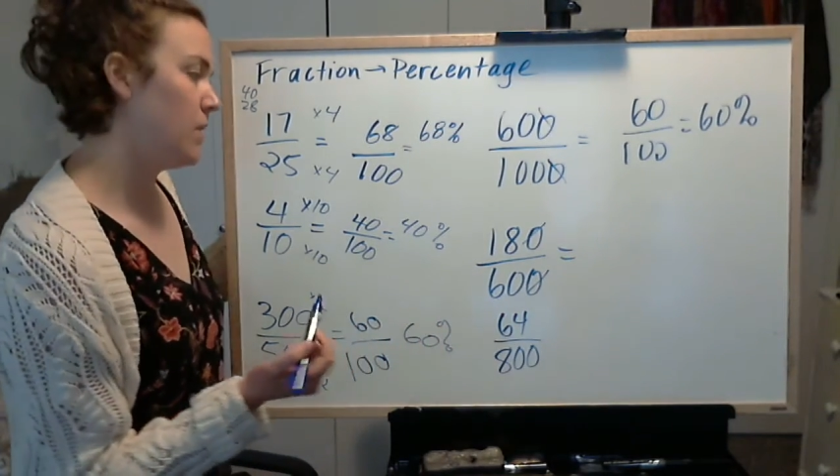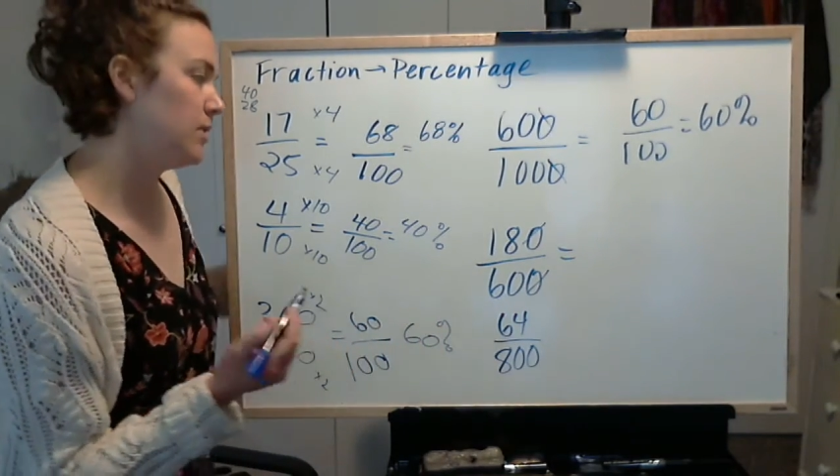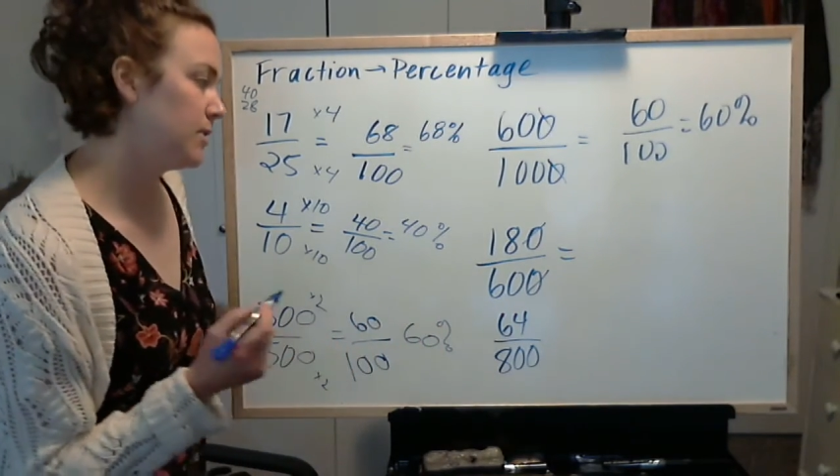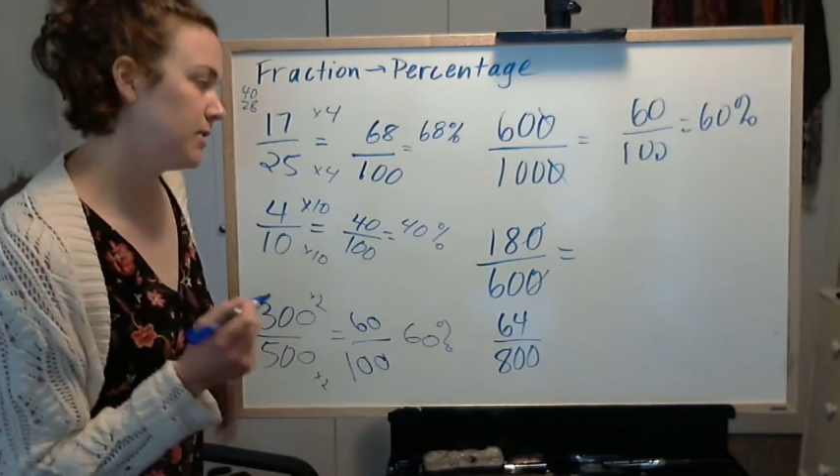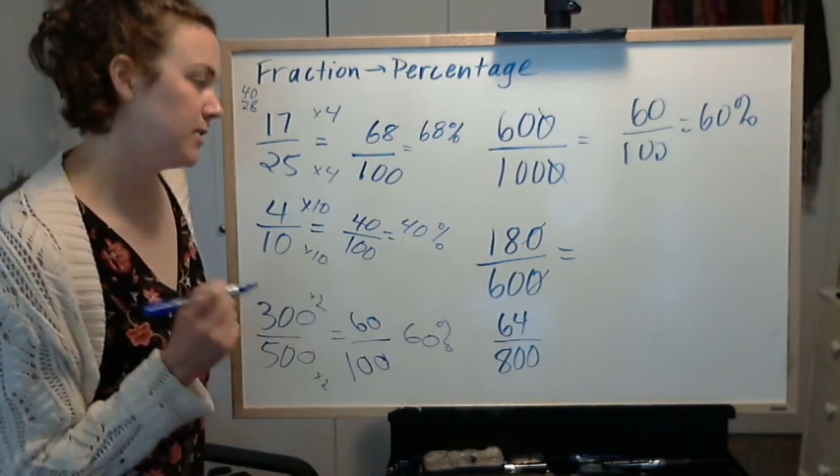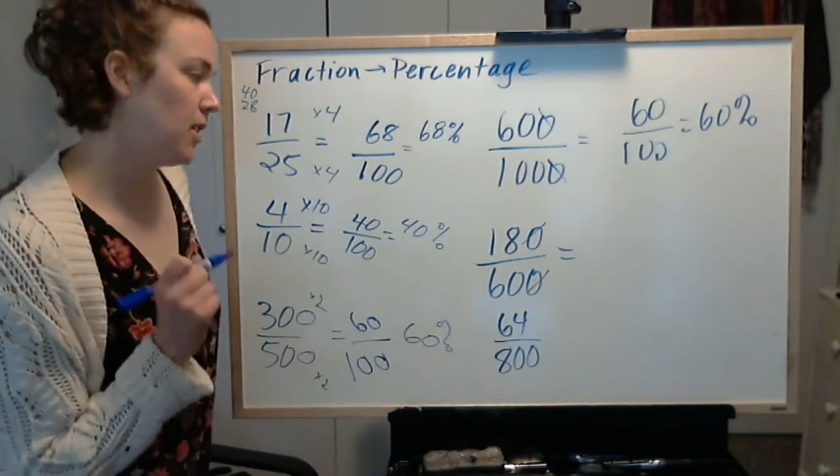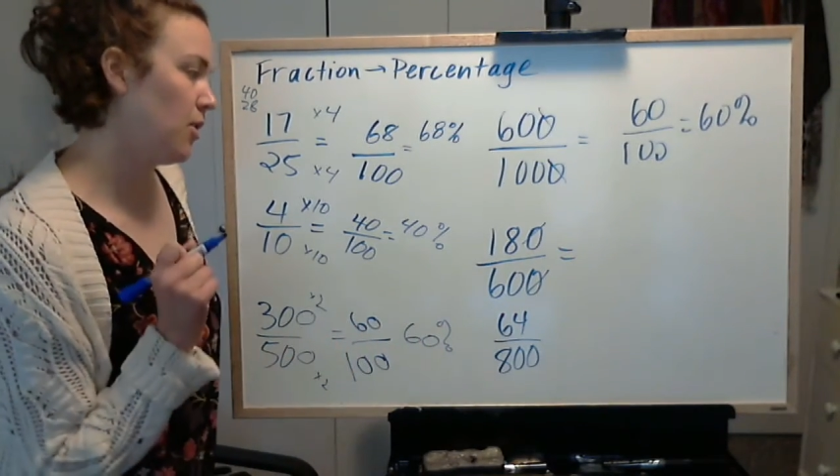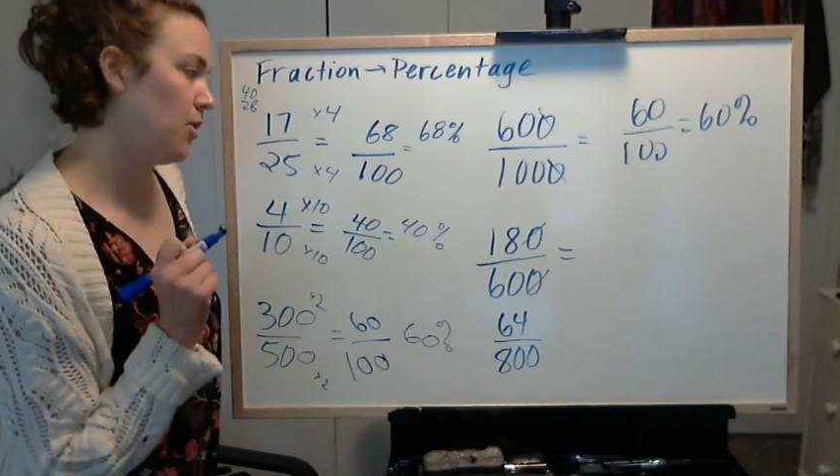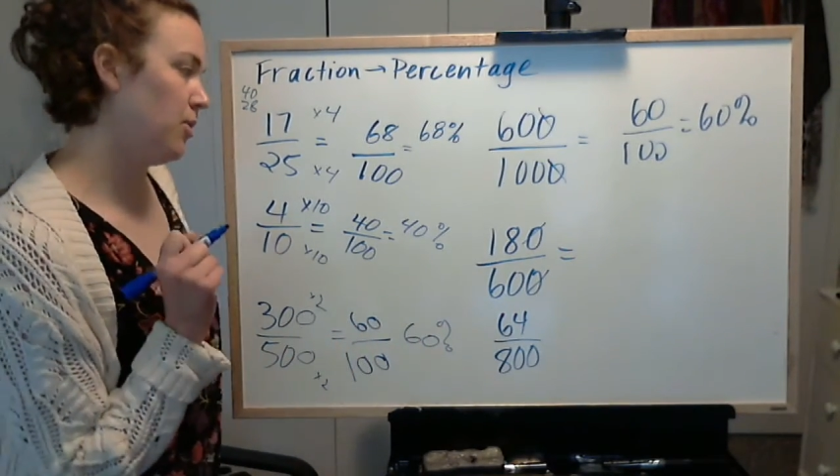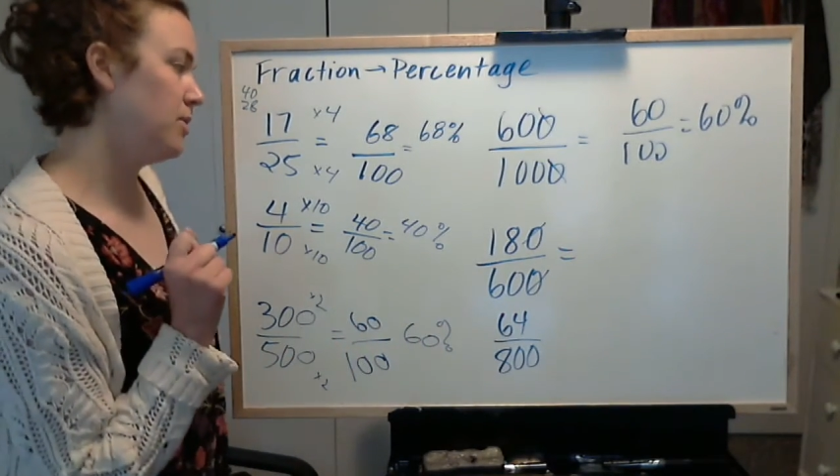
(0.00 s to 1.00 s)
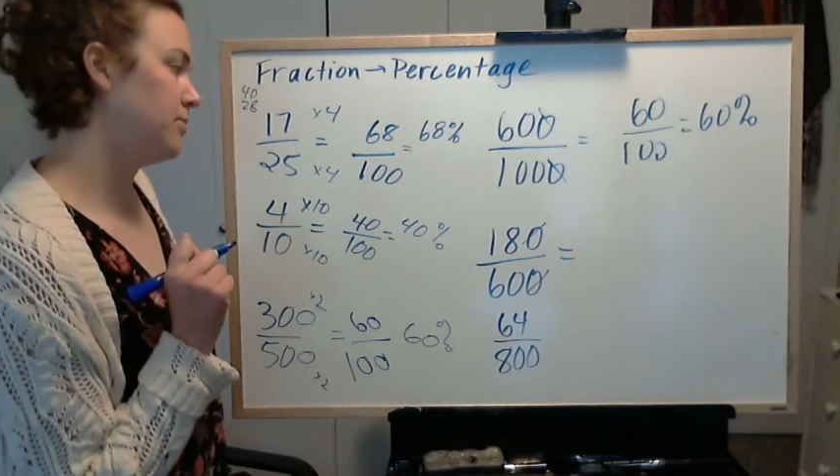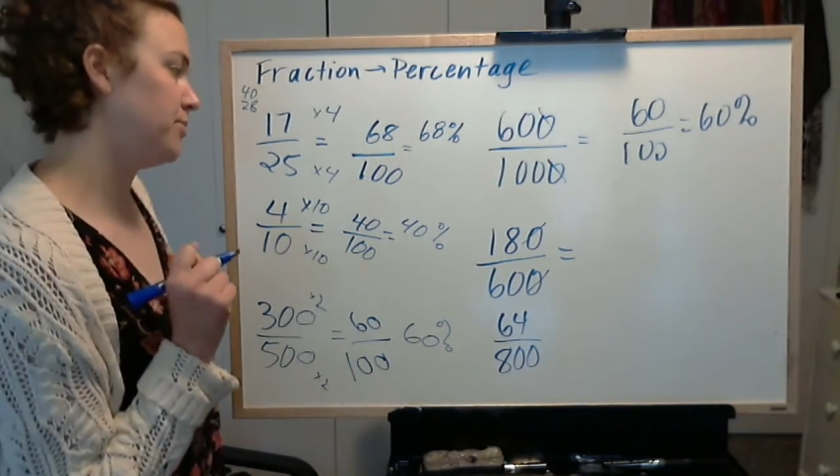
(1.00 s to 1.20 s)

So